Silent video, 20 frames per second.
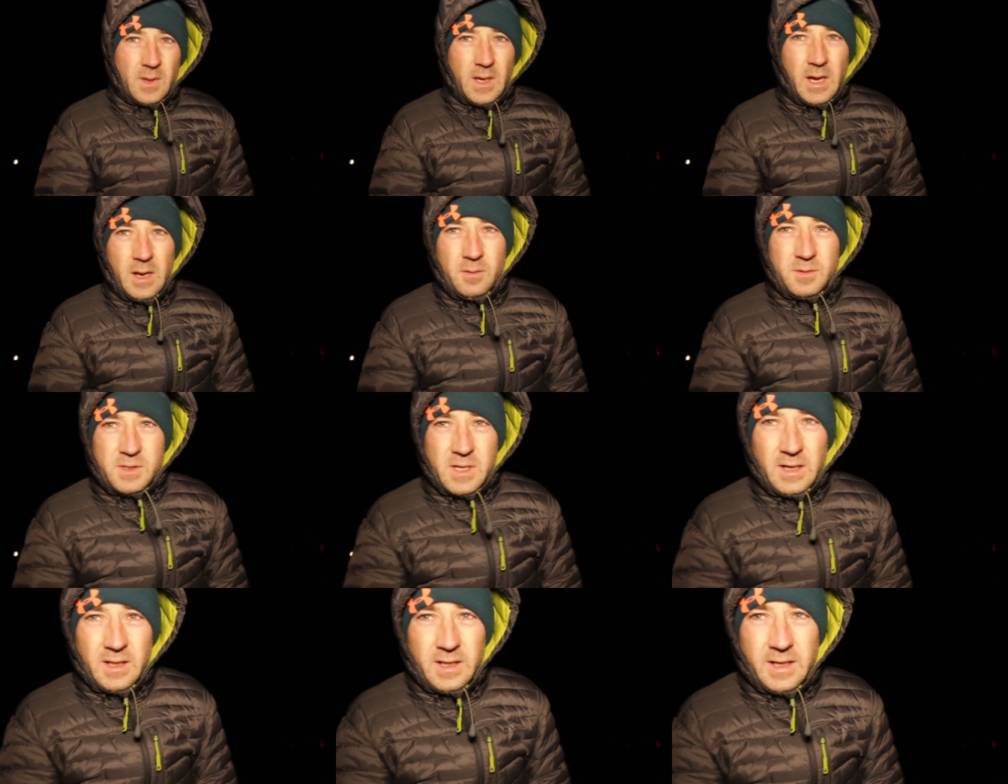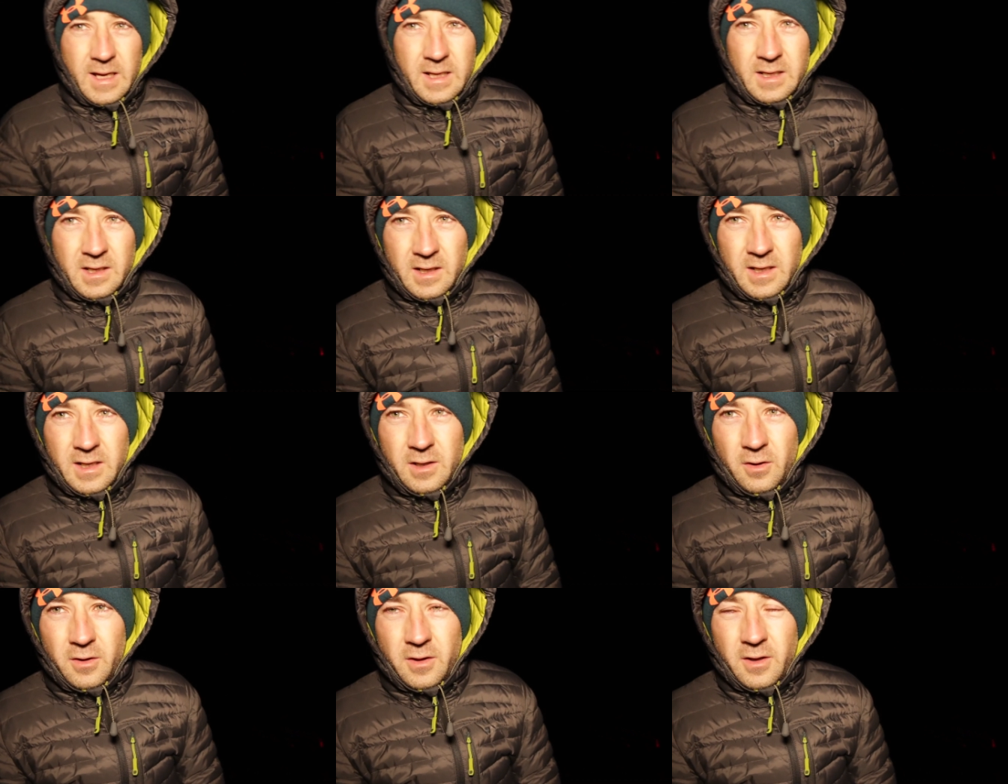And I'm certainly getting
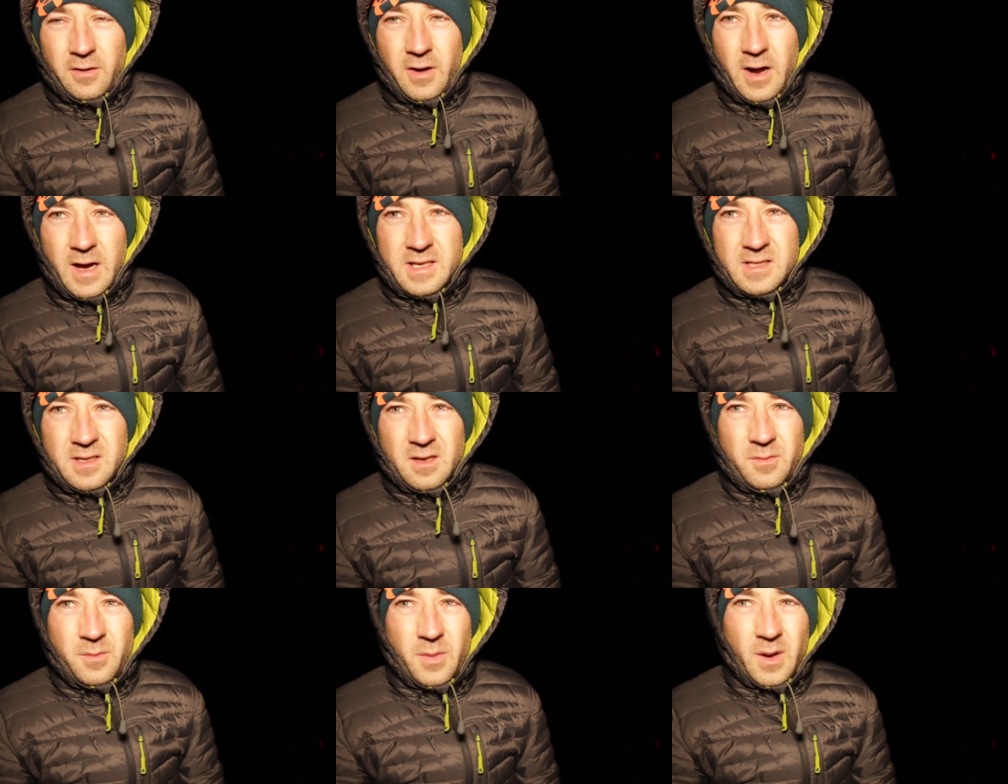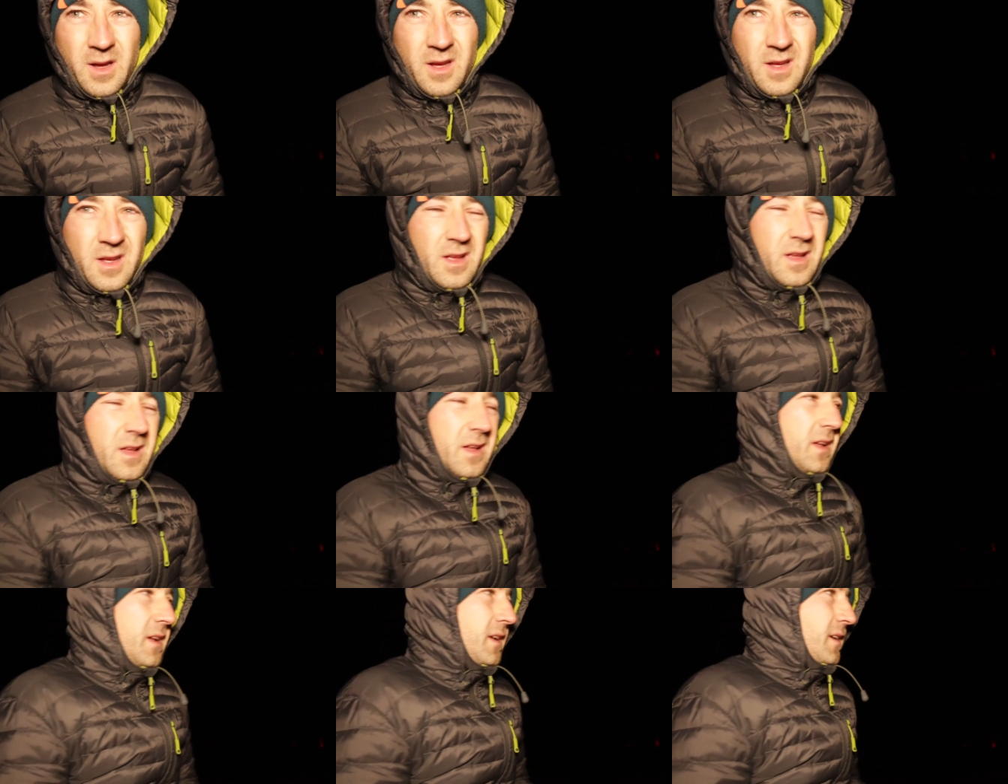green on the horizon, but I
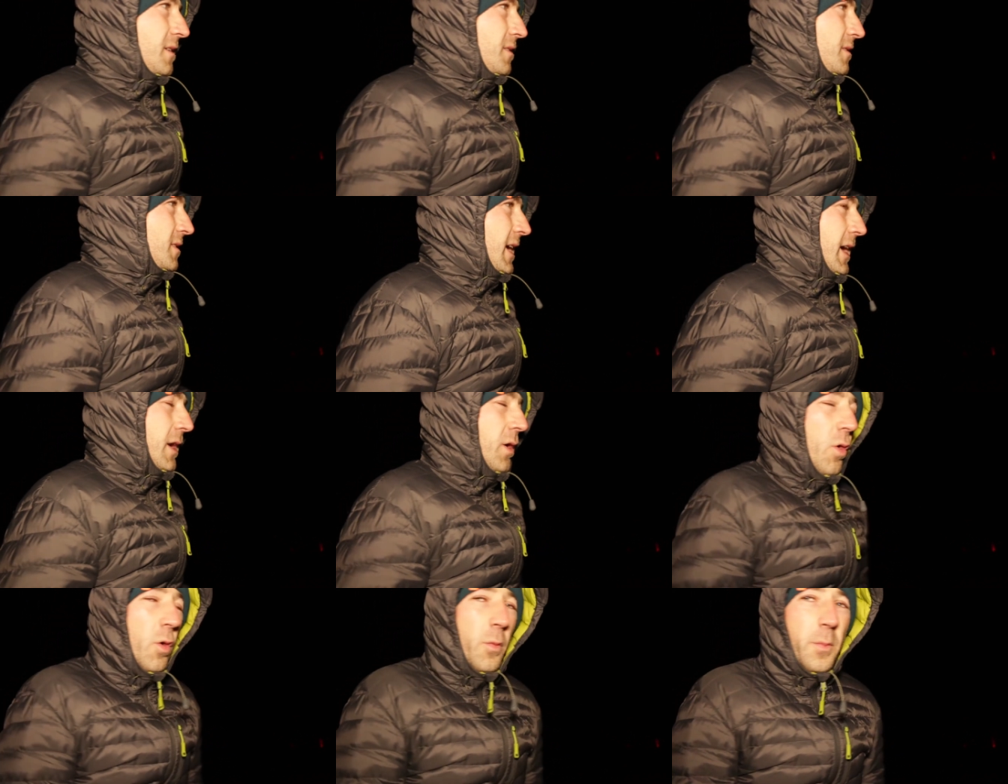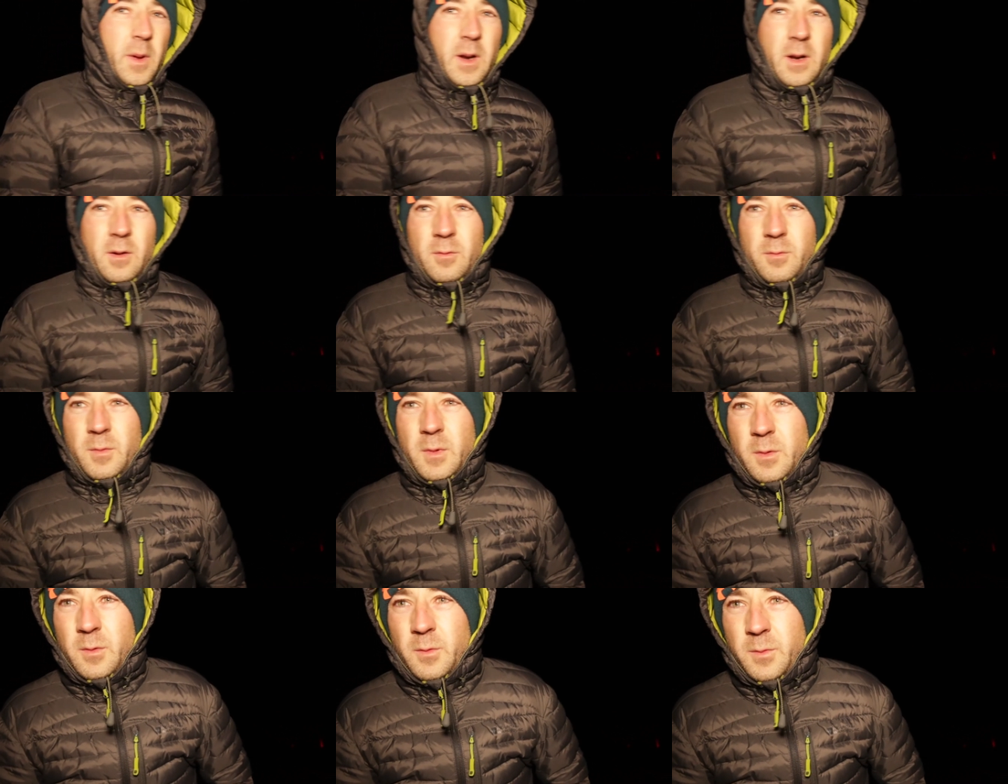was kind of hoping it would
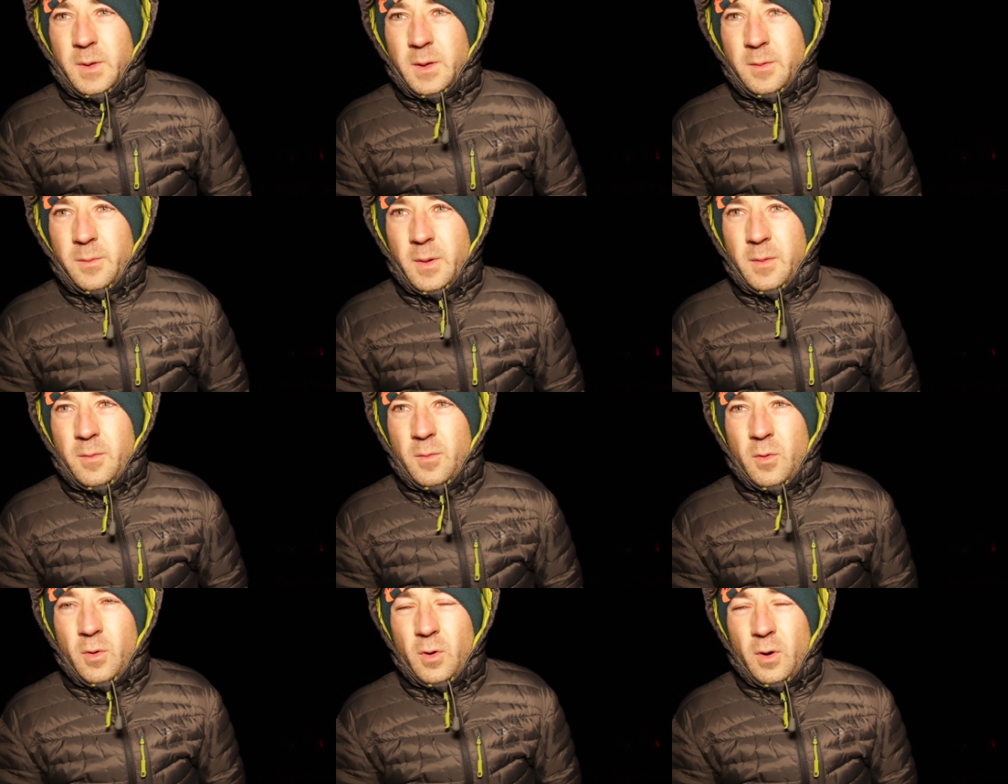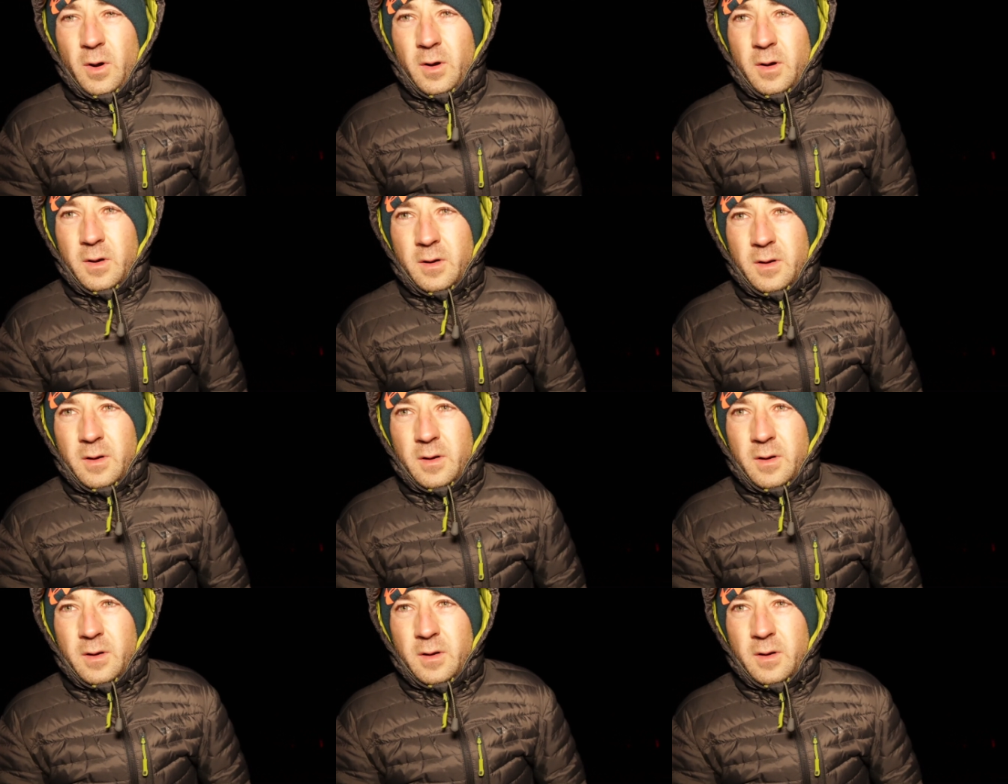maybe be a bit more